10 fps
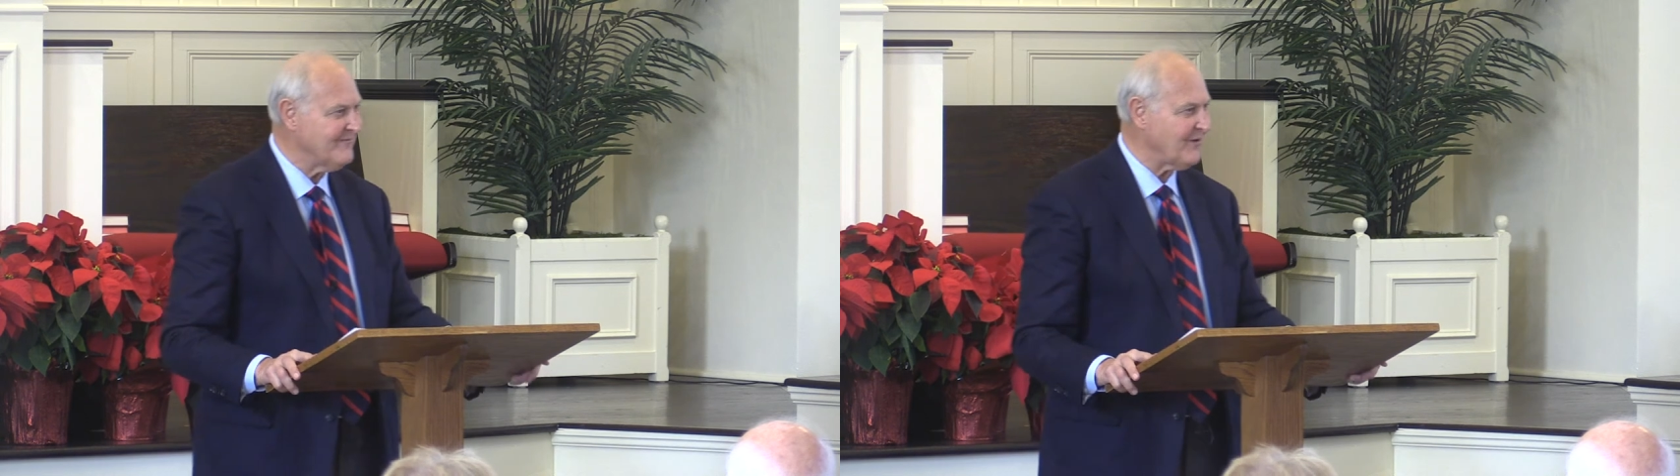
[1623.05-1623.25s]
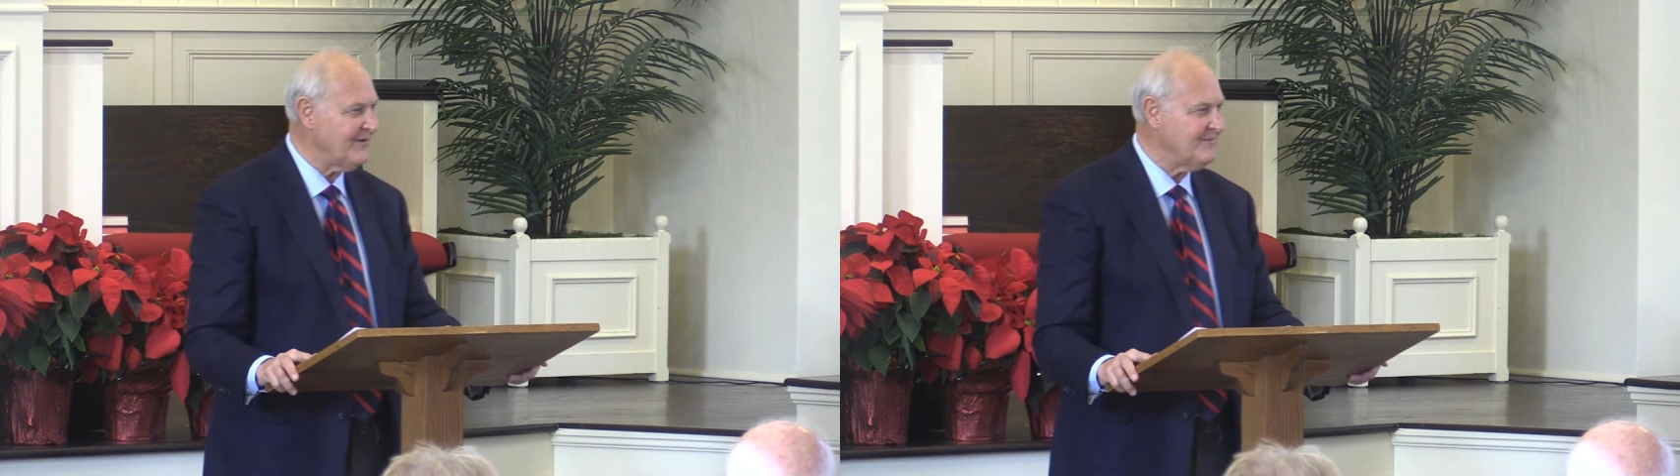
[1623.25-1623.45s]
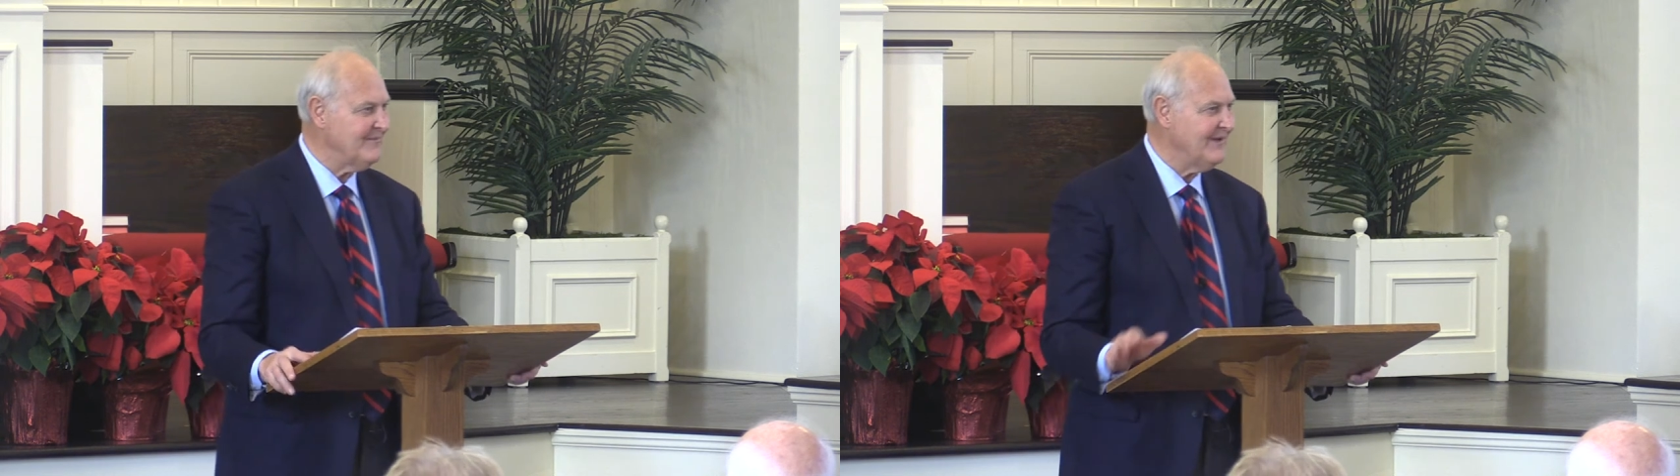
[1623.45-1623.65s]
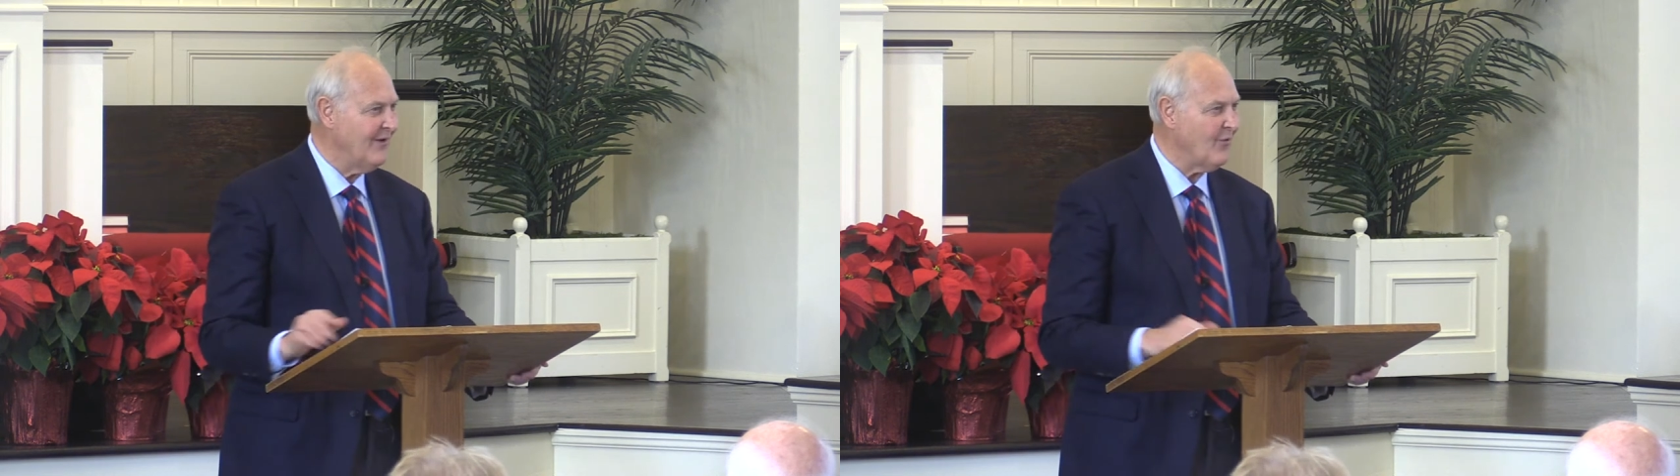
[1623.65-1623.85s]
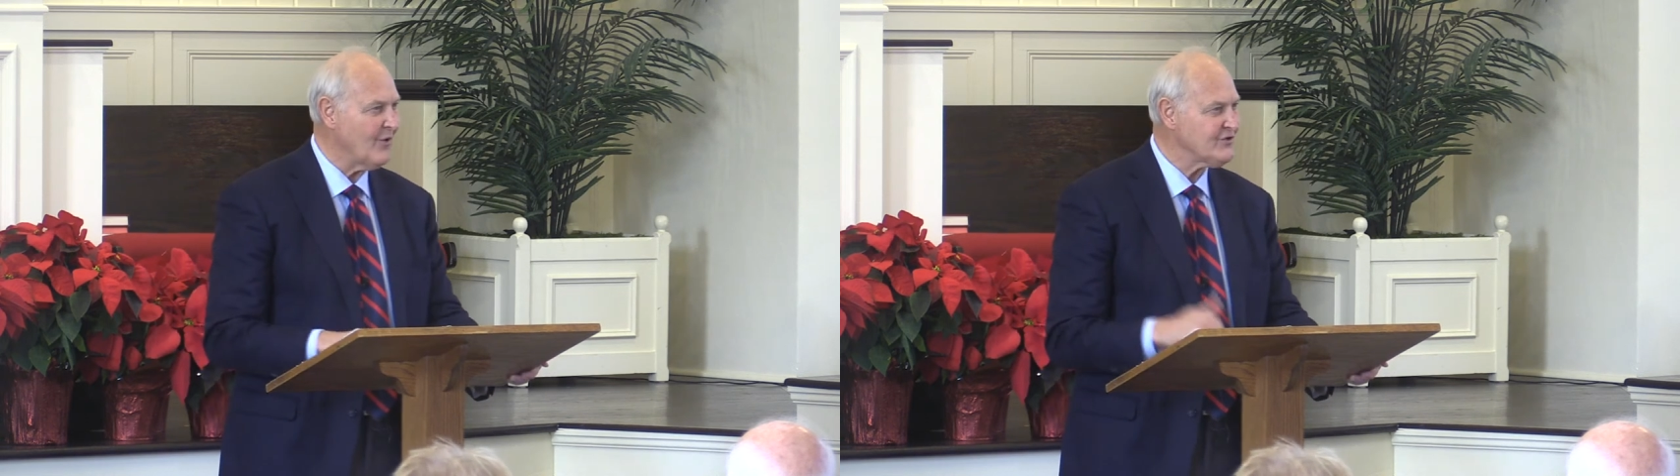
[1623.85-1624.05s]
from,
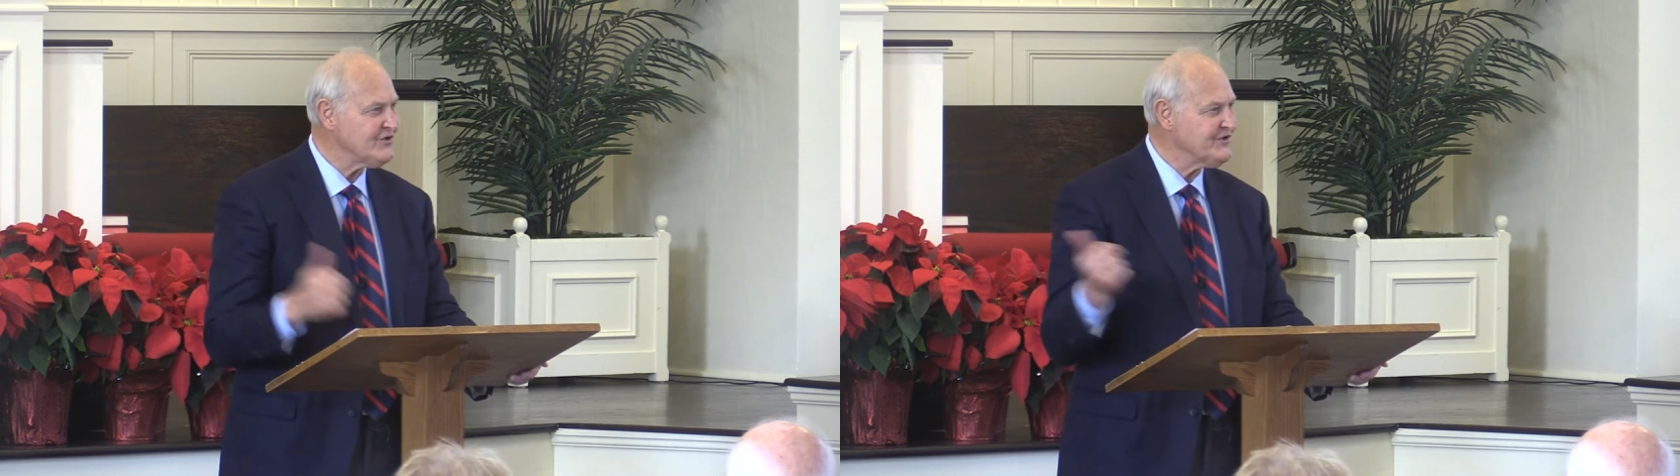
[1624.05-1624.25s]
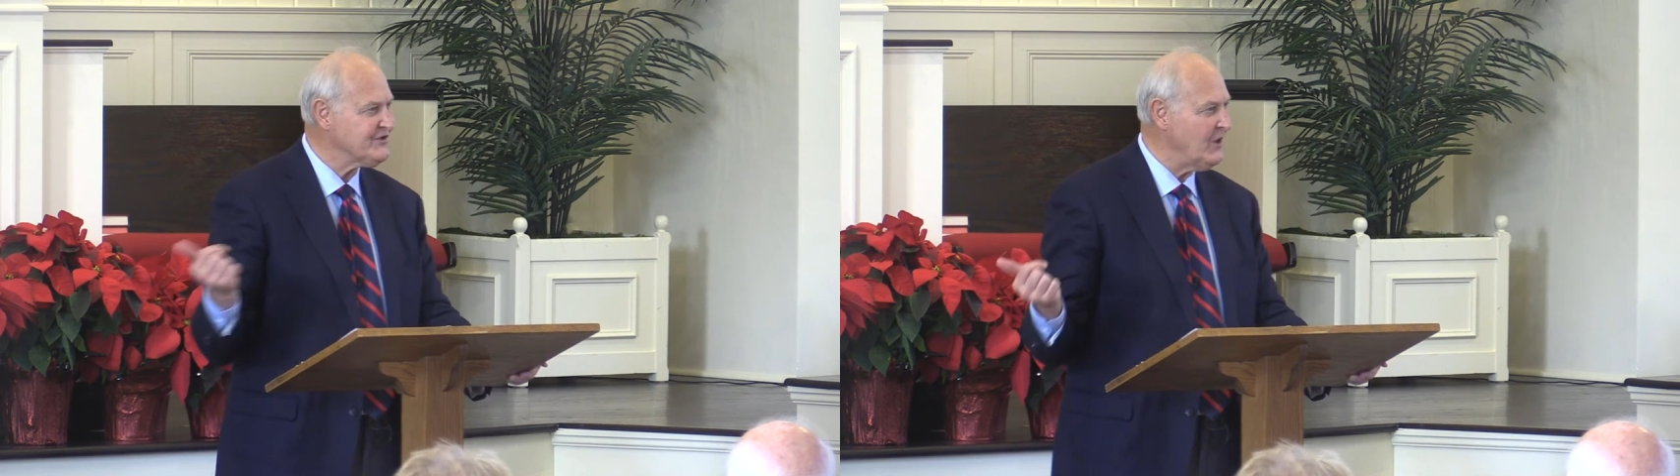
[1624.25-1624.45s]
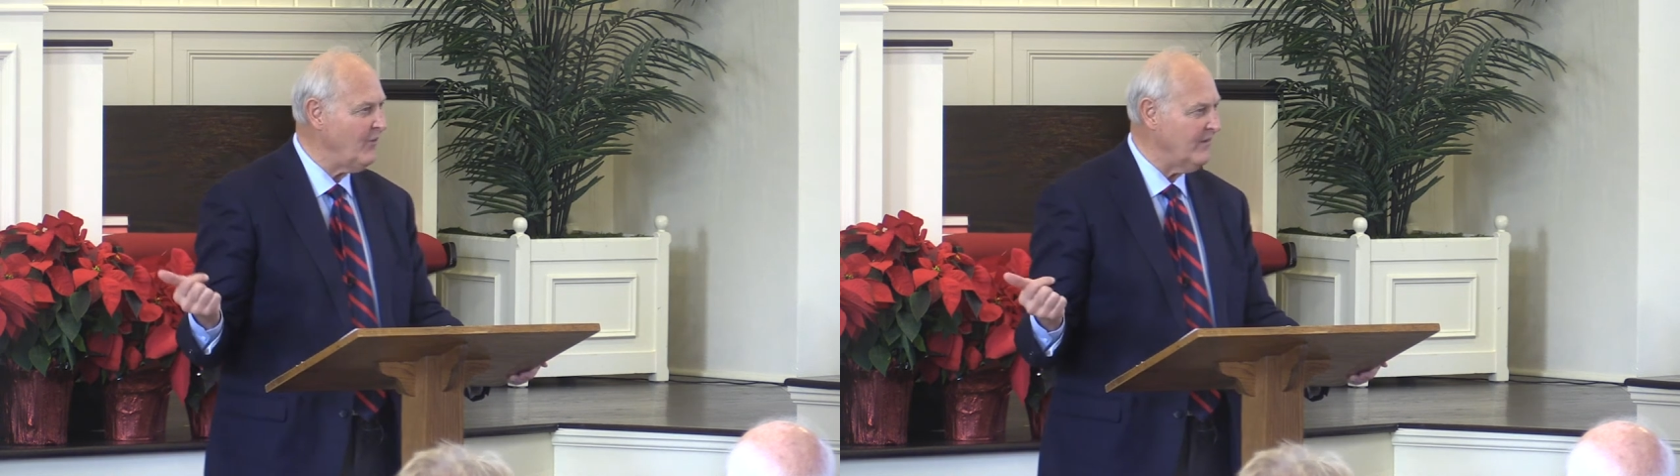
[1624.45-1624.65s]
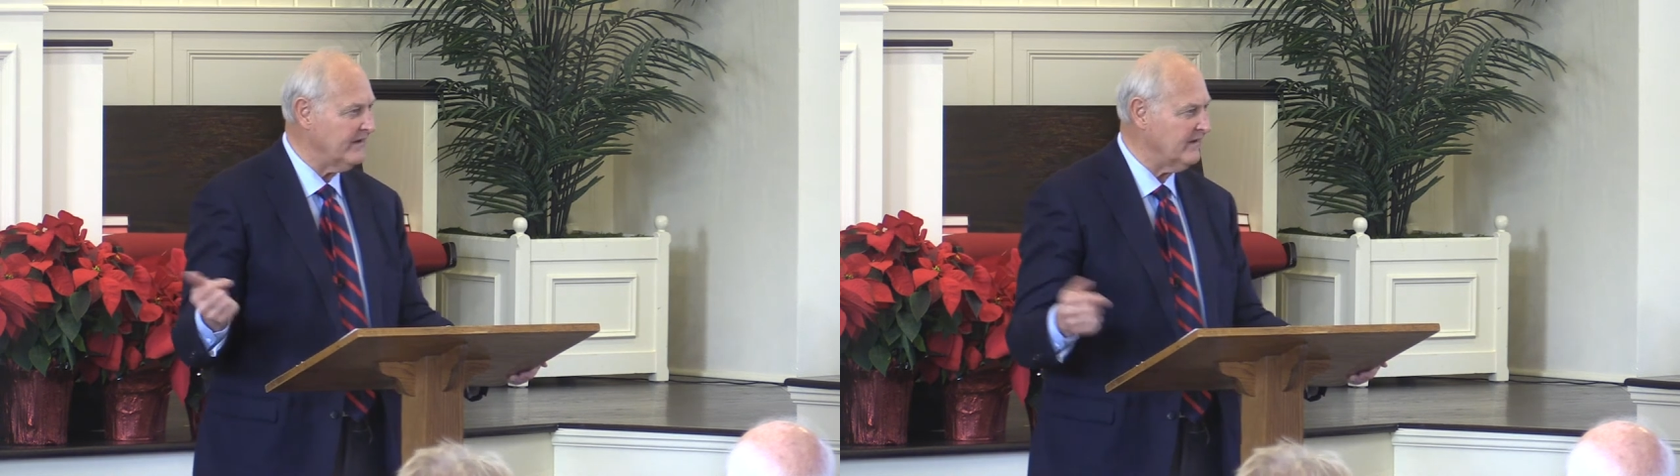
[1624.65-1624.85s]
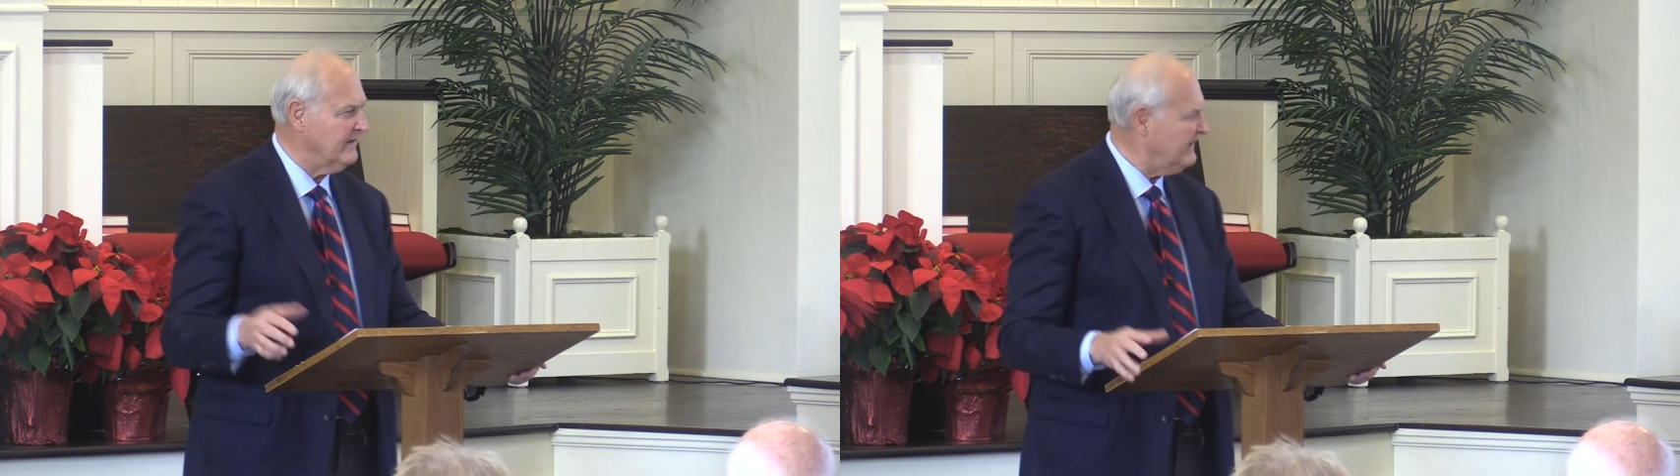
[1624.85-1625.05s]
where she's going.